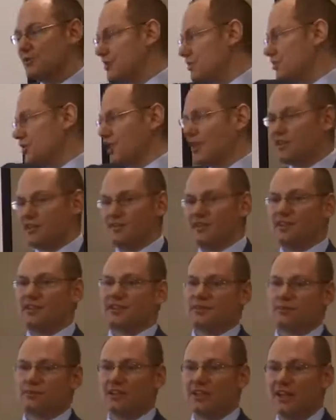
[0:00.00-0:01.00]
who's in charge of
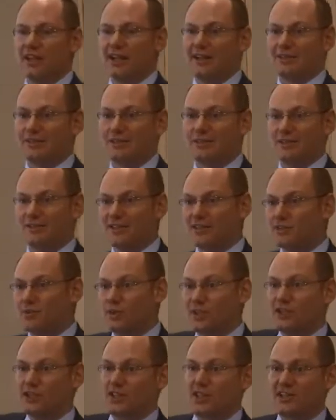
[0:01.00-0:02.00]
this plant, doesn't
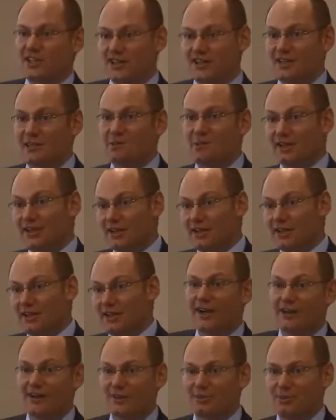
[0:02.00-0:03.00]
want to shut down his plant and
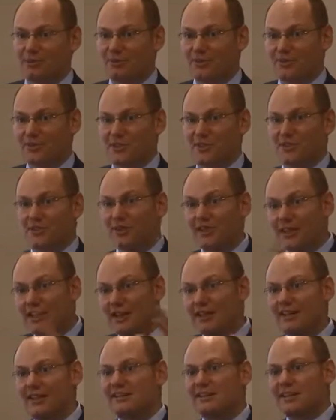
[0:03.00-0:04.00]
fire all people. So
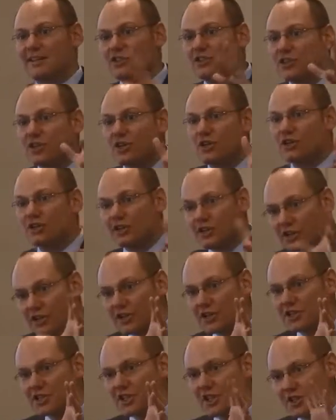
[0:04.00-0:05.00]
it's the internal
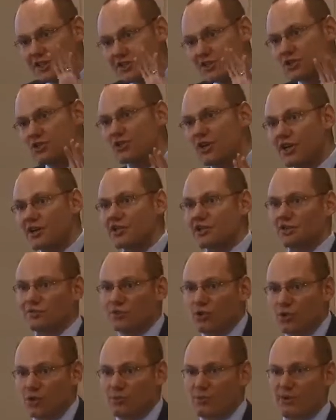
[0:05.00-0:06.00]
inertia and structure
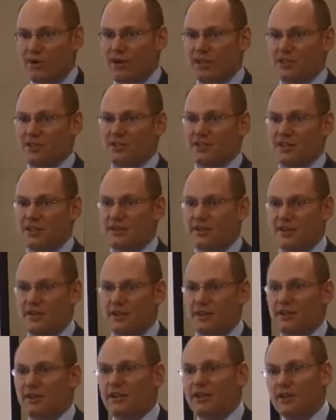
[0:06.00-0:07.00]
of corporations, I
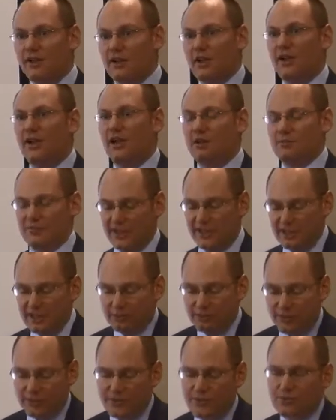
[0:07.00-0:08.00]
think, um, in
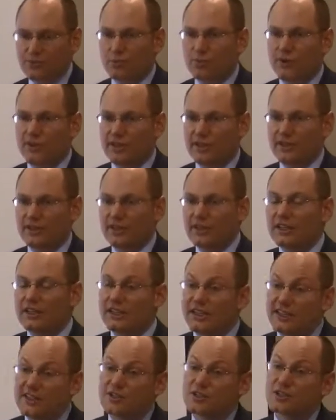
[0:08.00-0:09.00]
the post-war that
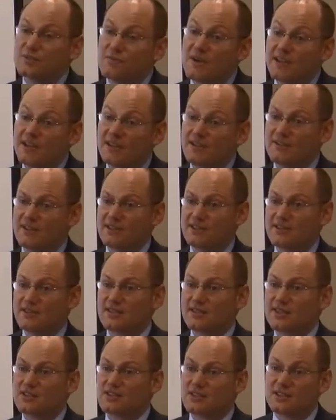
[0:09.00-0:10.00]
leads to many of these
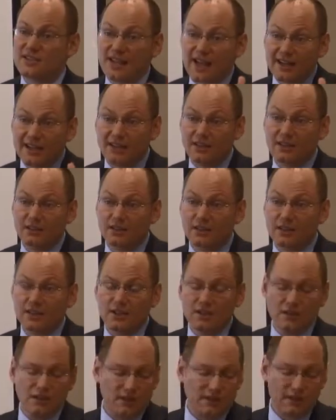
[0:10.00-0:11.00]
decisions that, in,
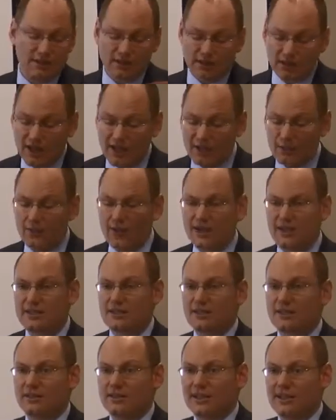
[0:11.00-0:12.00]
in a lot of
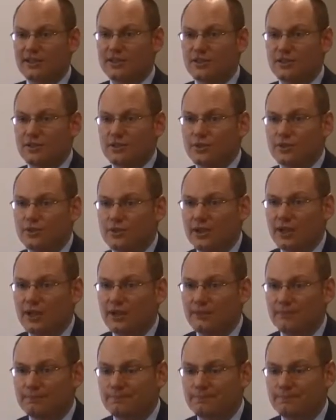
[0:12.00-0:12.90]
ways, lead to um,